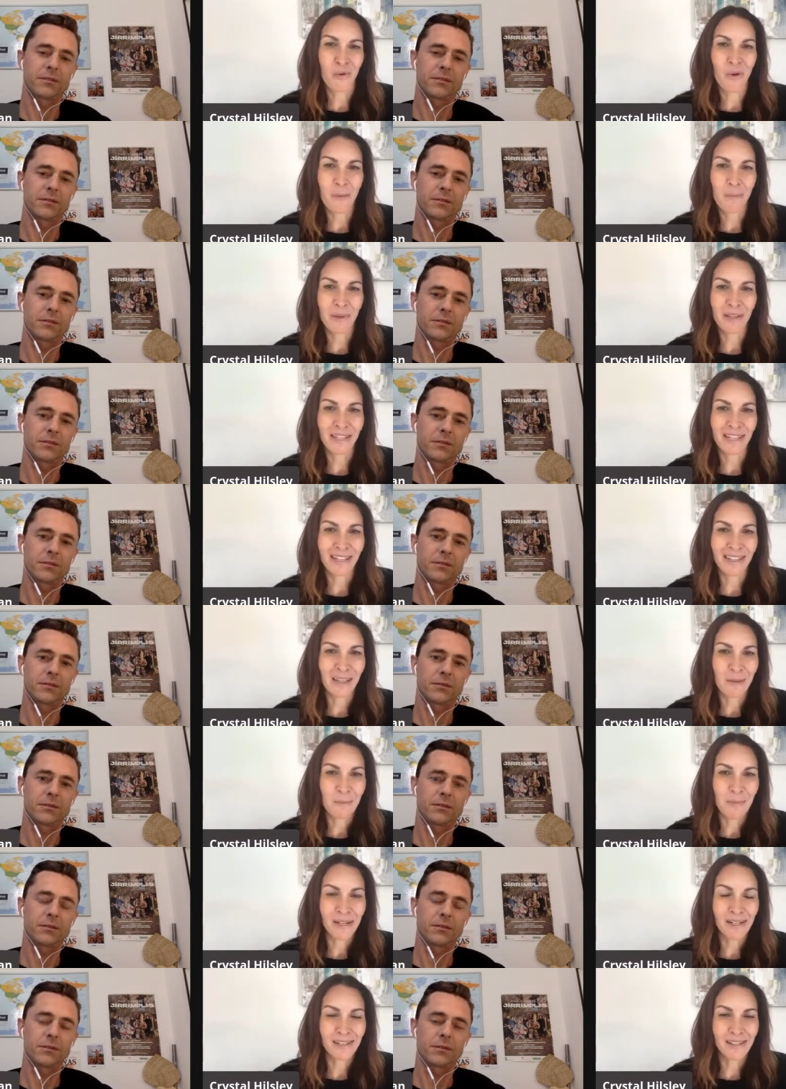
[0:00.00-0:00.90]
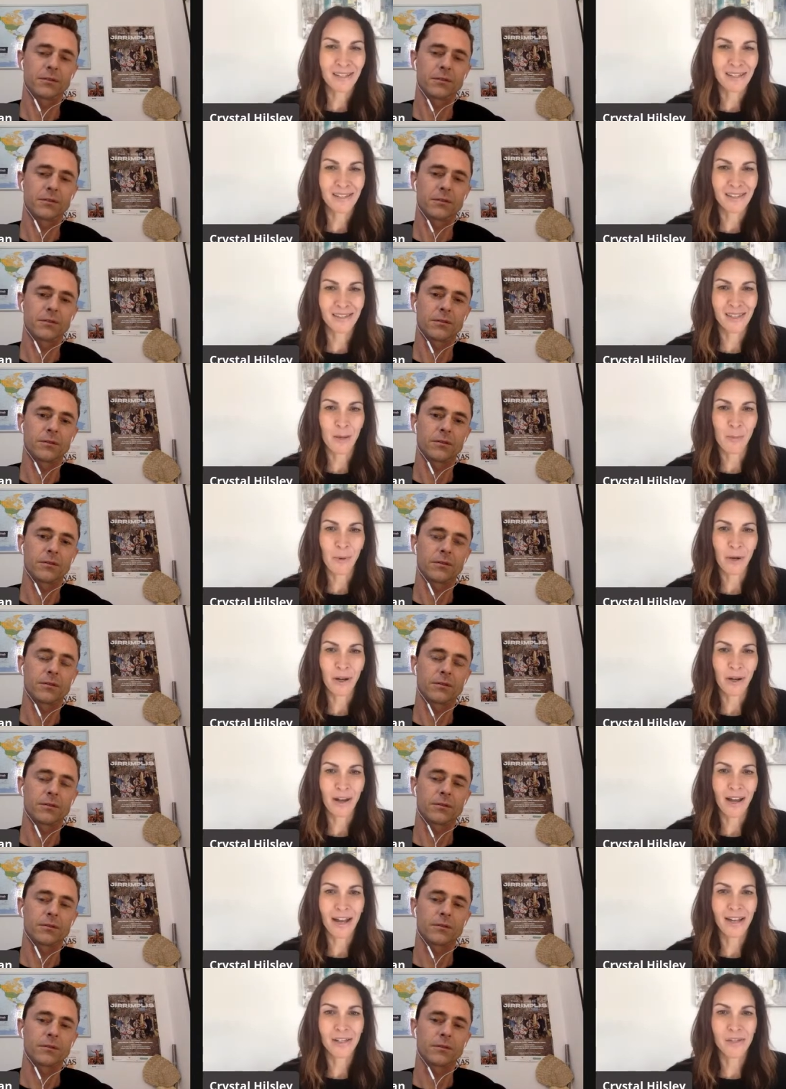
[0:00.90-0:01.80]
Speaker 1: show up in the Olympics this
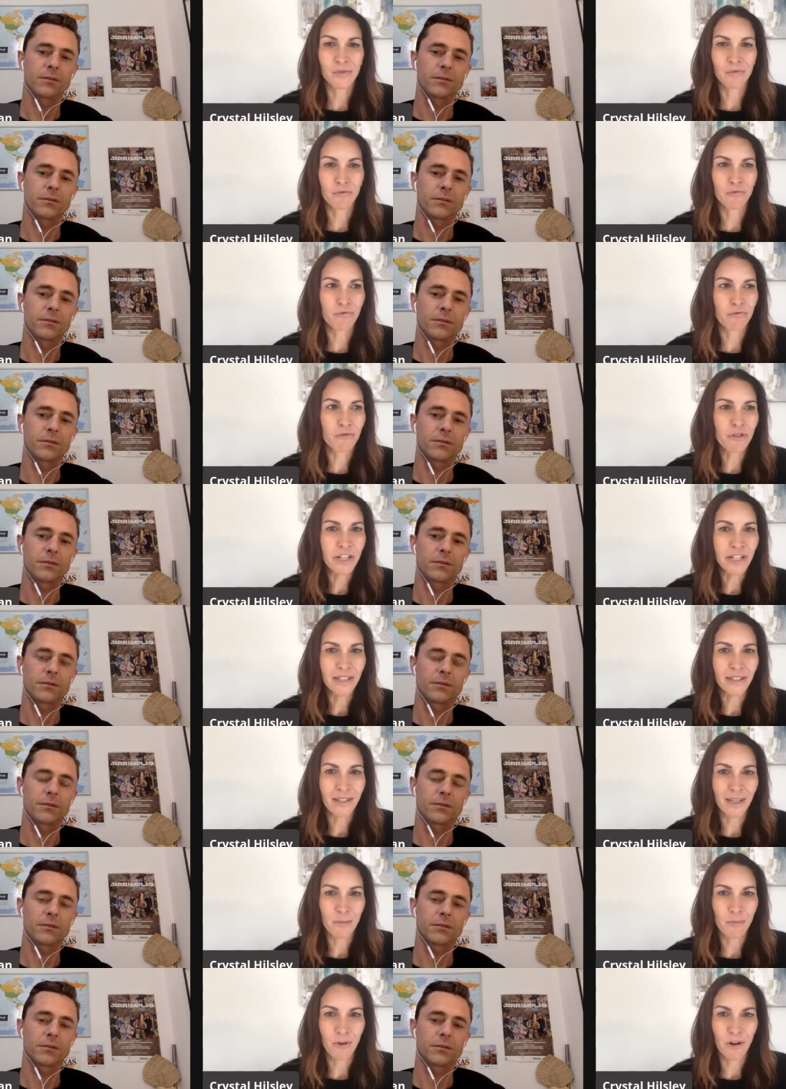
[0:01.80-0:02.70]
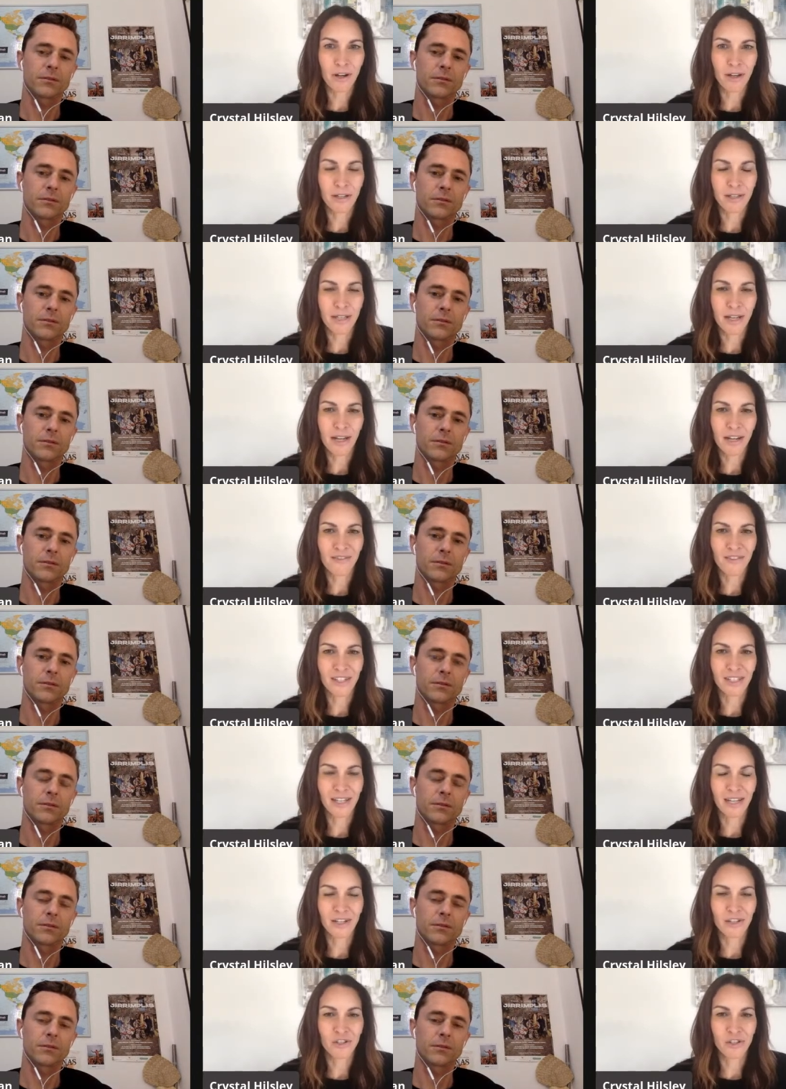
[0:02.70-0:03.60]
summer has really brought a ton of
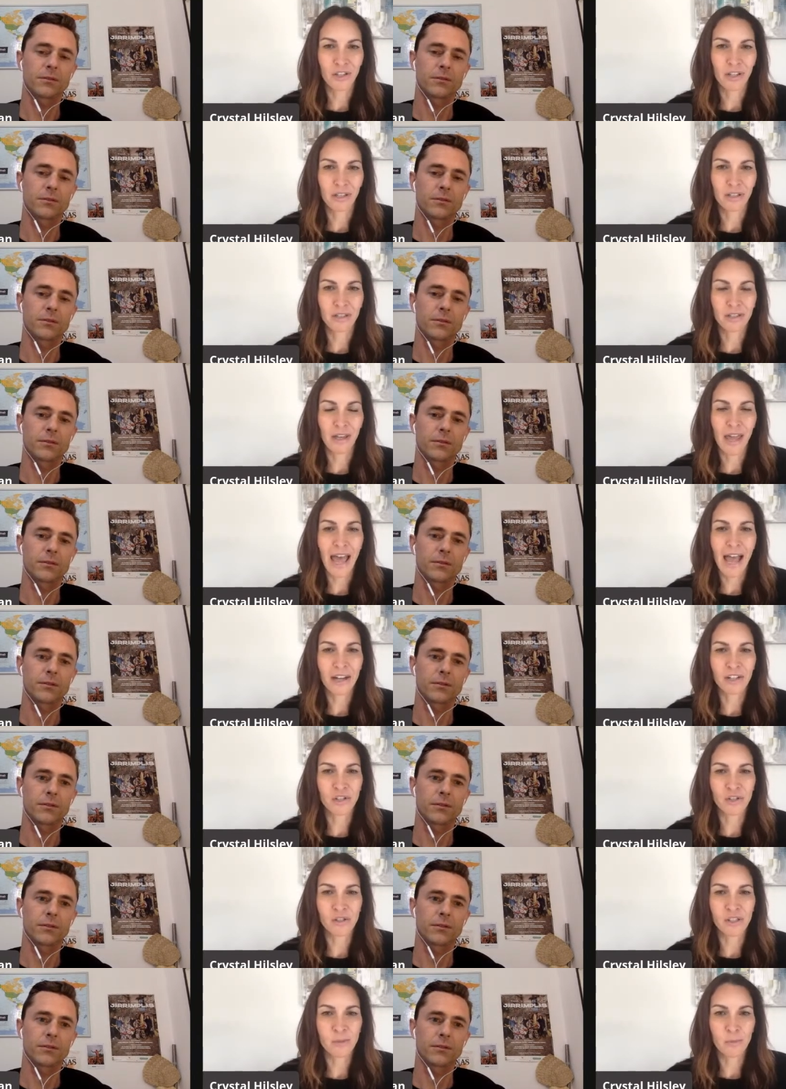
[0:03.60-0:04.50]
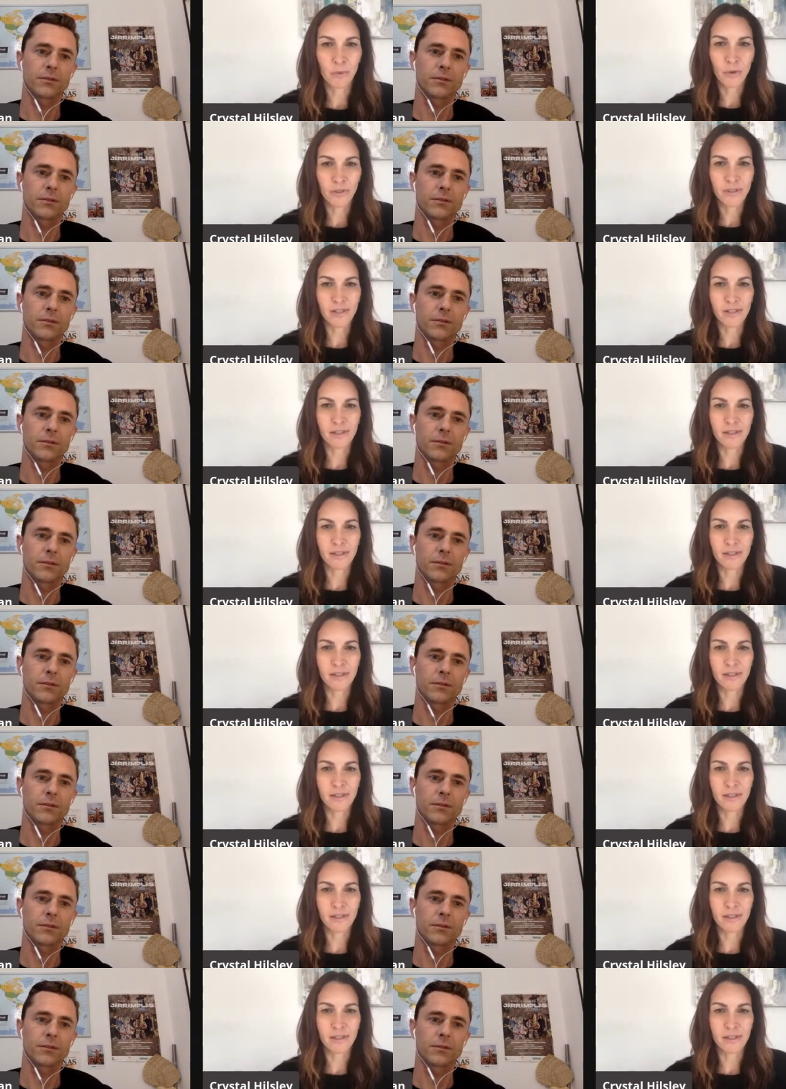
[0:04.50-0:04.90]
attention to action sports.